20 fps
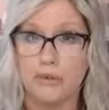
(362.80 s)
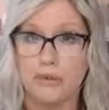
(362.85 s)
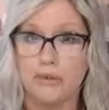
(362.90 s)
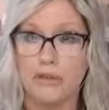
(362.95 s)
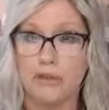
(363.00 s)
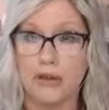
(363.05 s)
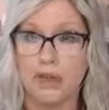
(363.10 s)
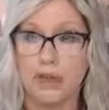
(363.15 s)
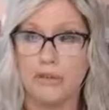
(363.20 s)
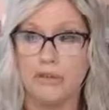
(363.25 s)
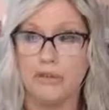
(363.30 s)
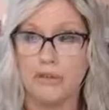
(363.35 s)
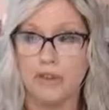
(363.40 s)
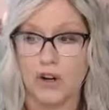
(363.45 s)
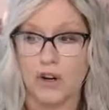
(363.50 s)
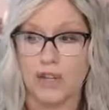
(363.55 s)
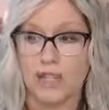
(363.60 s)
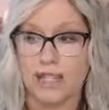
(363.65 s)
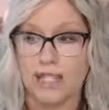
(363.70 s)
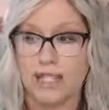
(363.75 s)
for the
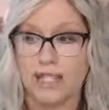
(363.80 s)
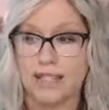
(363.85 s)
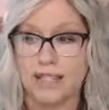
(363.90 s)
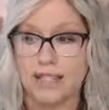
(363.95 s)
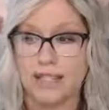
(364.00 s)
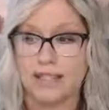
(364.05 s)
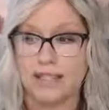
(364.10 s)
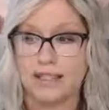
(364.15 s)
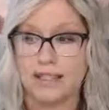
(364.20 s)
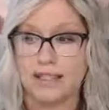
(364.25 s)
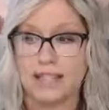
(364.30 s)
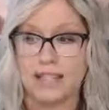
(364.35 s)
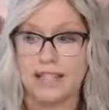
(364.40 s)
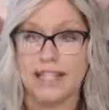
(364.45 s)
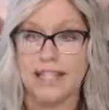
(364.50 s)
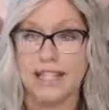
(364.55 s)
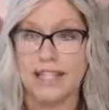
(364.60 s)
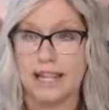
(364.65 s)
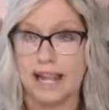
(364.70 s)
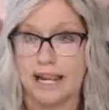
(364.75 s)
first 6
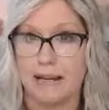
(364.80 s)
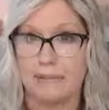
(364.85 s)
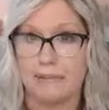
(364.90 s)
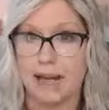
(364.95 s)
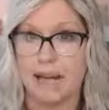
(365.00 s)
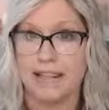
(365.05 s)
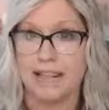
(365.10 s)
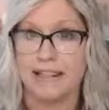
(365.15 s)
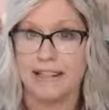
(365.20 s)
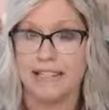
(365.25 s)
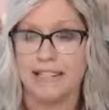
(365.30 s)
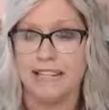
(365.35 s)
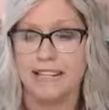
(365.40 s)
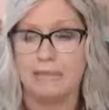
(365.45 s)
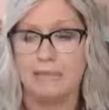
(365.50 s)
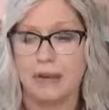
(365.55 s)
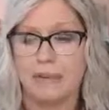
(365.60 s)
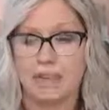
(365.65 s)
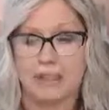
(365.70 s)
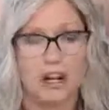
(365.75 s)
to 9 months, 6
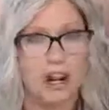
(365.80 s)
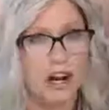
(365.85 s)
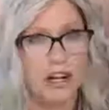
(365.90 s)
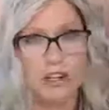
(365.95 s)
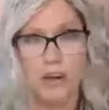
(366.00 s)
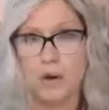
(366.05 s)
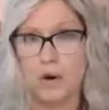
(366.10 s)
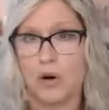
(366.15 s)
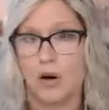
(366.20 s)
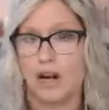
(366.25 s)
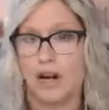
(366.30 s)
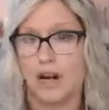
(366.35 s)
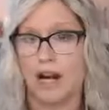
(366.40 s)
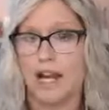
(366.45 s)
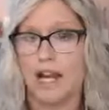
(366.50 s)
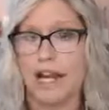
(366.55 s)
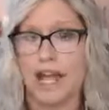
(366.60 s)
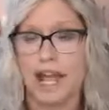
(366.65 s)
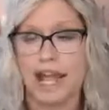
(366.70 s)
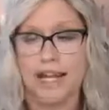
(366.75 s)
months hardcore.
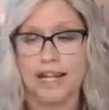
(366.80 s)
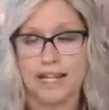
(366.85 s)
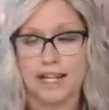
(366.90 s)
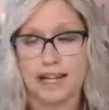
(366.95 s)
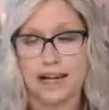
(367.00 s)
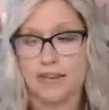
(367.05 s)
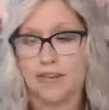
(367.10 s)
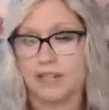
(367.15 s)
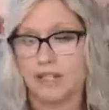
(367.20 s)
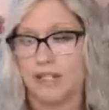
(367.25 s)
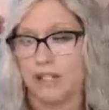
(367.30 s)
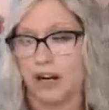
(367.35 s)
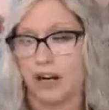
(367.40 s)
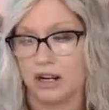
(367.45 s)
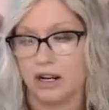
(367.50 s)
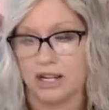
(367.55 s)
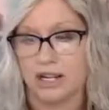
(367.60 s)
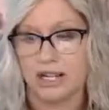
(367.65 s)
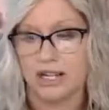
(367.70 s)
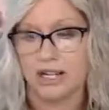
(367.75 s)
And then I
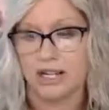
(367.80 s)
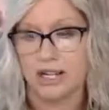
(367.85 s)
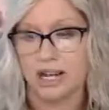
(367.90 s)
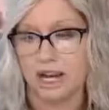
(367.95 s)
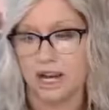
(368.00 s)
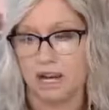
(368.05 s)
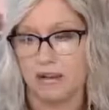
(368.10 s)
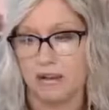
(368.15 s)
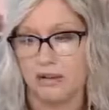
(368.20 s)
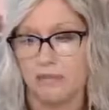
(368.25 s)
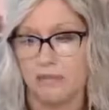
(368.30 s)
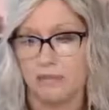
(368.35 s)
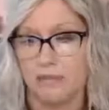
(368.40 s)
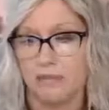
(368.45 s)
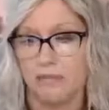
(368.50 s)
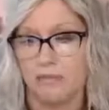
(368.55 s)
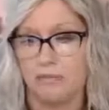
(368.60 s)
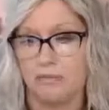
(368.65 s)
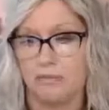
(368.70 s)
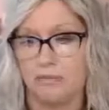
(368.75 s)
started
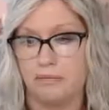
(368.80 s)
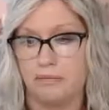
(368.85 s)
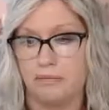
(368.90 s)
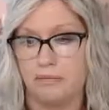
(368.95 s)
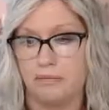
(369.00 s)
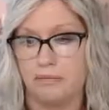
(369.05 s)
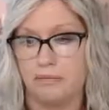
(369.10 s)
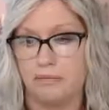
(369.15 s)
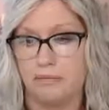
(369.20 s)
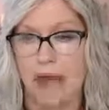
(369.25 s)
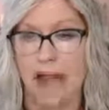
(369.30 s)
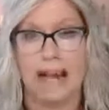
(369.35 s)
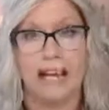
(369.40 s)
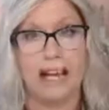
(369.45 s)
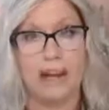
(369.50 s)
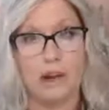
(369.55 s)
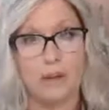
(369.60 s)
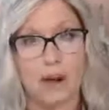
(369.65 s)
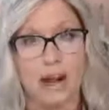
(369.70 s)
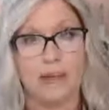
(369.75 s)

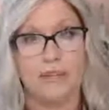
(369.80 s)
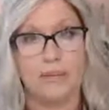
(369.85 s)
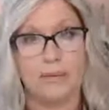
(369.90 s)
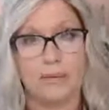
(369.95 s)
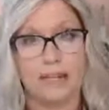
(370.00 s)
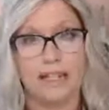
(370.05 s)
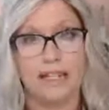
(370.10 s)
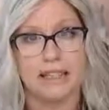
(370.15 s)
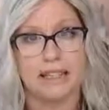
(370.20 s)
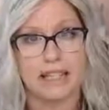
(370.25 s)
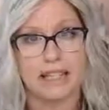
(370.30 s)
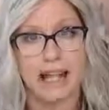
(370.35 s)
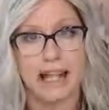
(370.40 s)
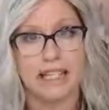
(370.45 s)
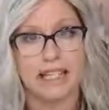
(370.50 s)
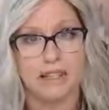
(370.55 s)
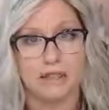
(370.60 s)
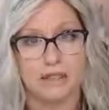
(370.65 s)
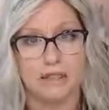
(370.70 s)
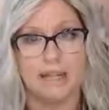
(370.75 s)
backing away from it the
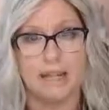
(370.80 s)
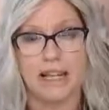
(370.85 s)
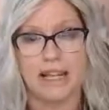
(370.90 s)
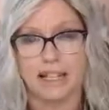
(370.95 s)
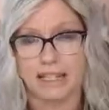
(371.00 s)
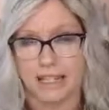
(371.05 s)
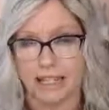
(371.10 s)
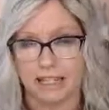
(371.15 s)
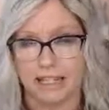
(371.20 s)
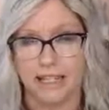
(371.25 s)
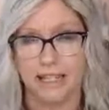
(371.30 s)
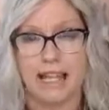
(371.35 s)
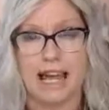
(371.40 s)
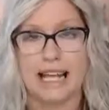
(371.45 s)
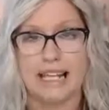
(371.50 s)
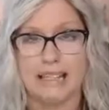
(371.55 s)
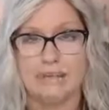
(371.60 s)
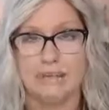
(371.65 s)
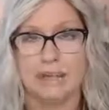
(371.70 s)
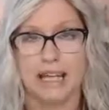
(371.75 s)
last 3 months. And the
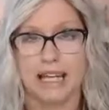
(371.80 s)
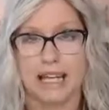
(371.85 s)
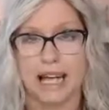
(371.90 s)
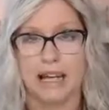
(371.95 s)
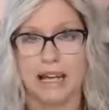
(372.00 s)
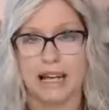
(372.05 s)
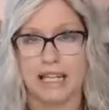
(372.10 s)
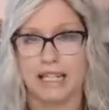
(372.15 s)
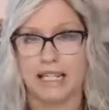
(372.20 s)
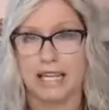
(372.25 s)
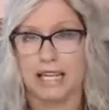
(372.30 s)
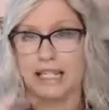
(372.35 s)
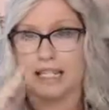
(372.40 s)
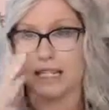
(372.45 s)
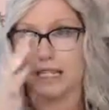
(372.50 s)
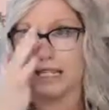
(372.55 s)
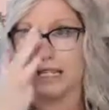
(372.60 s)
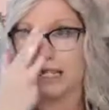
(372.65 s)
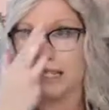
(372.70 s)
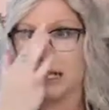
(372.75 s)
last meeting I
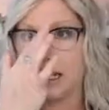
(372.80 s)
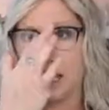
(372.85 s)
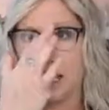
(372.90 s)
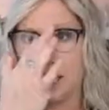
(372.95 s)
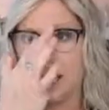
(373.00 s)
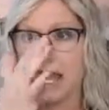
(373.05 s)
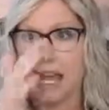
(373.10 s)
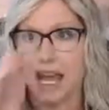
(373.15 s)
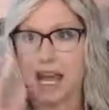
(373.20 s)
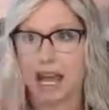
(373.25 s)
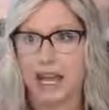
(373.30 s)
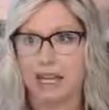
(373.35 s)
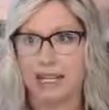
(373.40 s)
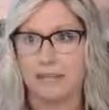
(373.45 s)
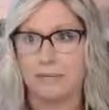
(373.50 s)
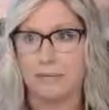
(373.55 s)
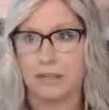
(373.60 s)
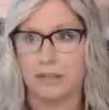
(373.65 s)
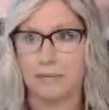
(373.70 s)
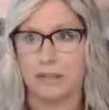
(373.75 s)
attended as
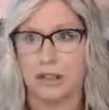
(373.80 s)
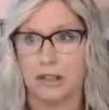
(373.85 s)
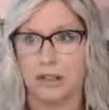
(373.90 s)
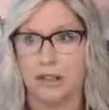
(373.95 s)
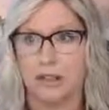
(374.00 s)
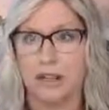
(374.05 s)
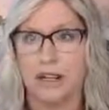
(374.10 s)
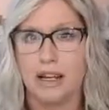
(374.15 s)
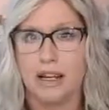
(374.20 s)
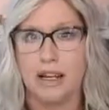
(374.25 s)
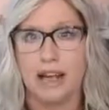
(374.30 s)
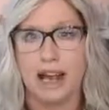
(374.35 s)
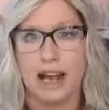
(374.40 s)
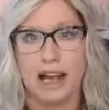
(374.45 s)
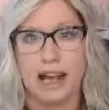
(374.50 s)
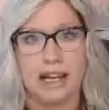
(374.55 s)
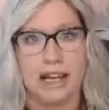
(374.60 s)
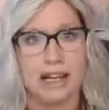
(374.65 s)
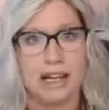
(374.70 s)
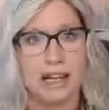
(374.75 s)
a member,
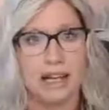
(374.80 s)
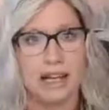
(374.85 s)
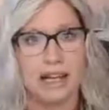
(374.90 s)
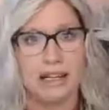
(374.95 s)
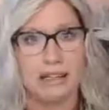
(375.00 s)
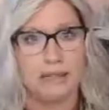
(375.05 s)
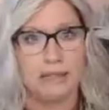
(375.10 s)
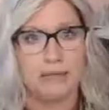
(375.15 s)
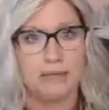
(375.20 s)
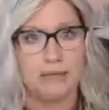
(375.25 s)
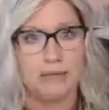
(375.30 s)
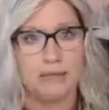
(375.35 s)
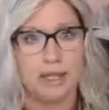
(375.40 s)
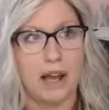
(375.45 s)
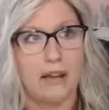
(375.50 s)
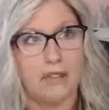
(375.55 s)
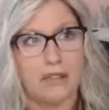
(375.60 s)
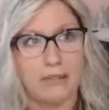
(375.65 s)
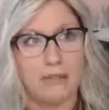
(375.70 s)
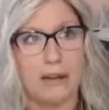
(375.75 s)
I
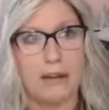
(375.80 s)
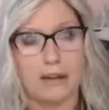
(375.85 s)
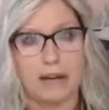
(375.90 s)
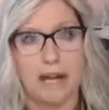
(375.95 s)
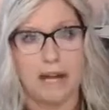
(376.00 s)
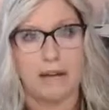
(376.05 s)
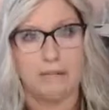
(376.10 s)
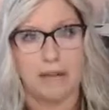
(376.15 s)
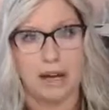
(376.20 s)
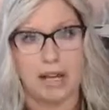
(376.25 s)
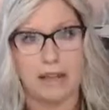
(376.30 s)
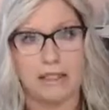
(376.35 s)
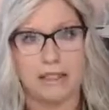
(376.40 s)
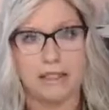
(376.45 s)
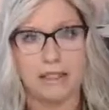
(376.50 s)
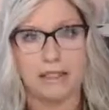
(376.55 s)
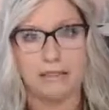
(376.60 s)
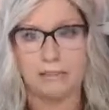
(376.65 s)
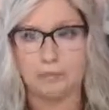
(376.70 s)
was about 9 months.